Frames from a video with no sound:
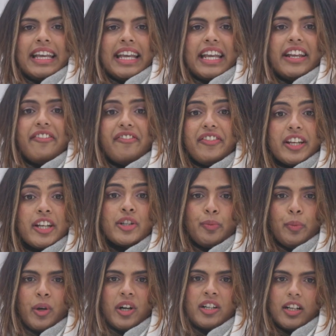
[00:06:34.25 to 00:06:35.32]
In Finnish
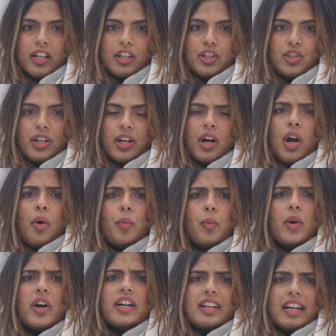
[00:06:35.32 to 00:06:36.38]
work culture,
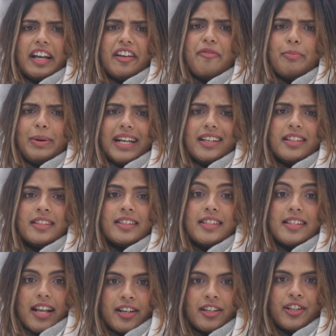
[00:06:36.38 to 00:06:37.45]
work-life balance
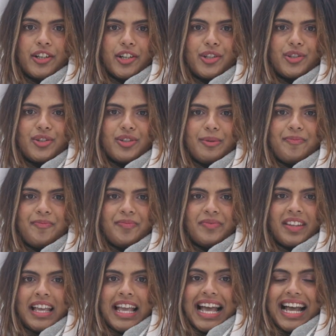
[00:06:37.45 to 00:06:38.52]
is encouraged.
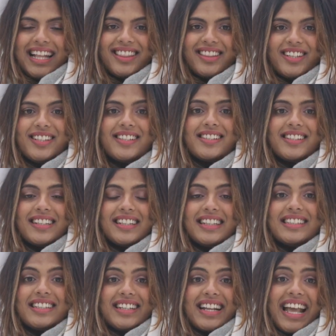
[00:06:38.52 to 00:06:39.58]
And this
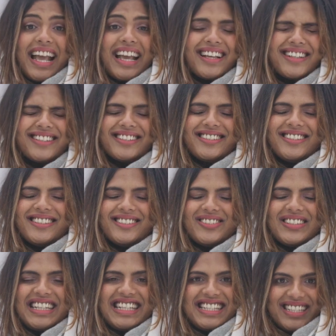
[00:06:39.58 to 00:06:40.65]
is an excellent
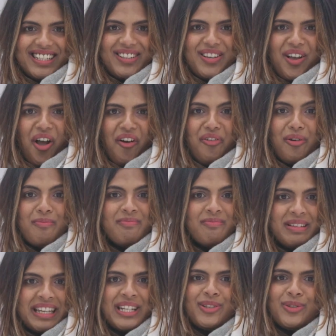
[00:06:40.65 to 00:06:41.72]
reason for
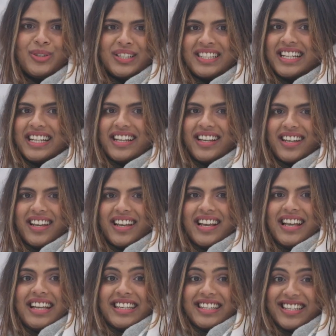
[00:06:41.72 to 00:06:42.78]
me to stay
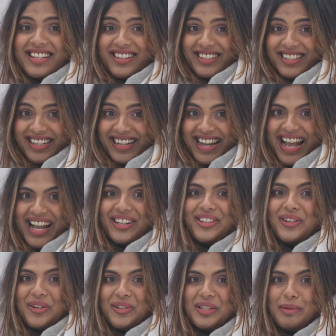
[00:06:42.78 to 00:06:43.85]
here and
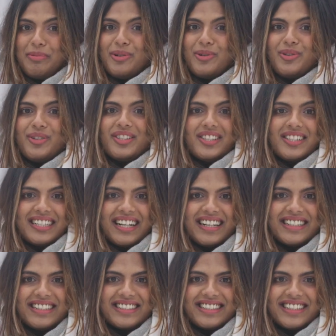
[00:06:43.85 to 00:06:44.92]
contribute to a
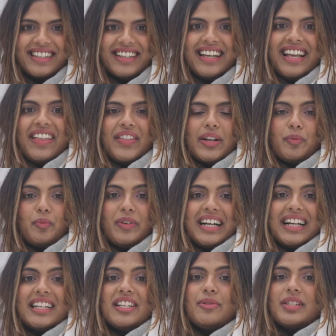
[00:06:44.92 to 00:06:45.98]
society that
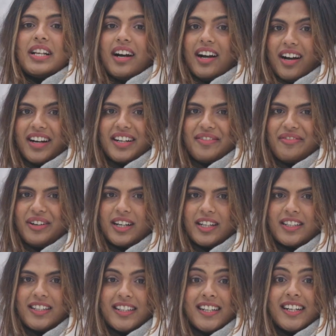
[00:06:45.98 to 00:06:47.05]
values hard
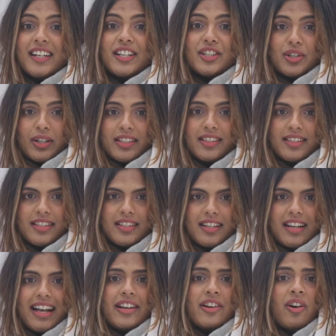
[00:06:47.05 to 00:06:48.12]
work, trust,
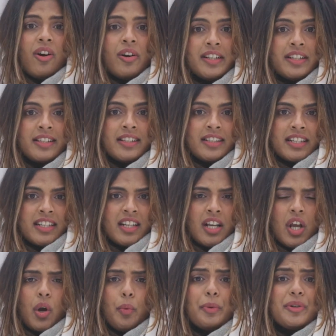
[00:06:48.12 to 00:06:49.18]
and honesty,
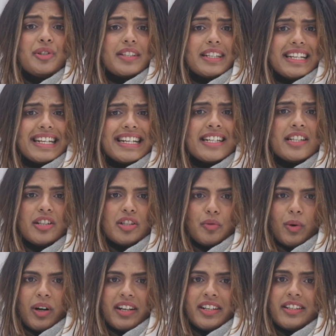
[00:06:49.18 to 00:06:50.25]
which is
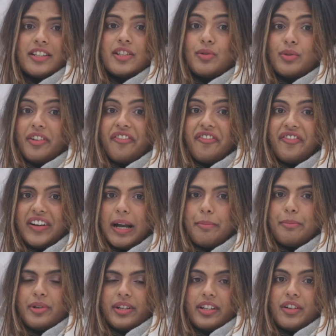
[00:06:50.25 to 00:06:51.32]
intertwined into the
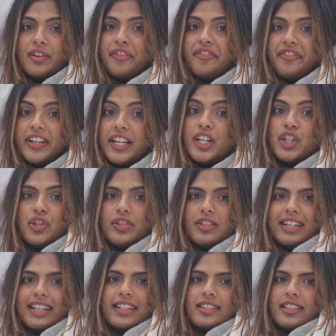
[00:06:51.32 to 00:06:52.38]
fabric of Finnish
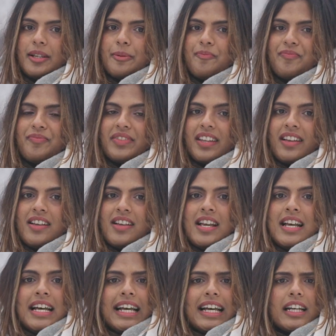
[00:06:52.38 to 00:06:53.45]
society.
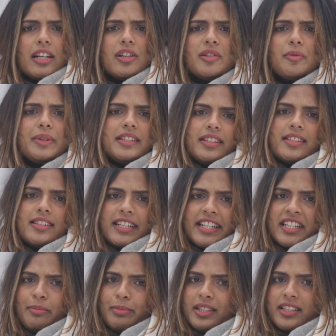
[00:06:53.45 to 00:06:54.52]
Along with
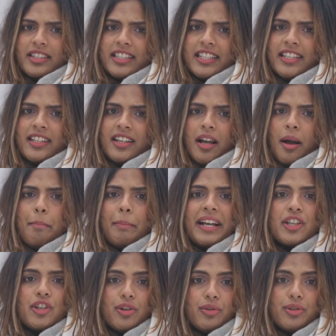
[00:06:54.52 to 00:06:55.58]
sustainability, my
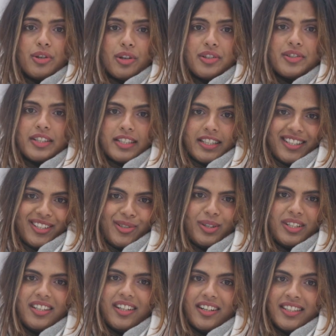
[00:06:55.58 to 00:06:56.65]
curiosity to
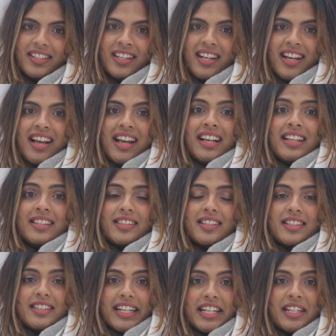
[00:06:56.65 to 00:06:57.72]
learn
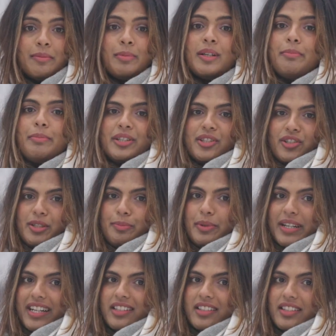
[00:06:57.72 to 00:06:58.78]
sustainable business
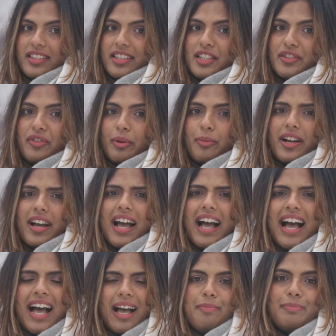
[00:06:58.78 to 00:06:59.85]
practices from the
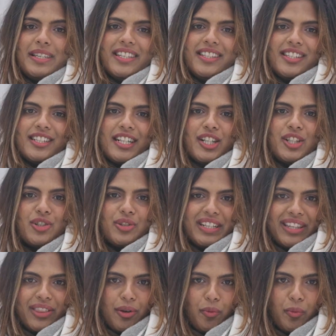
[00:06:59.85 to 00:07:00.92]
happiest country in the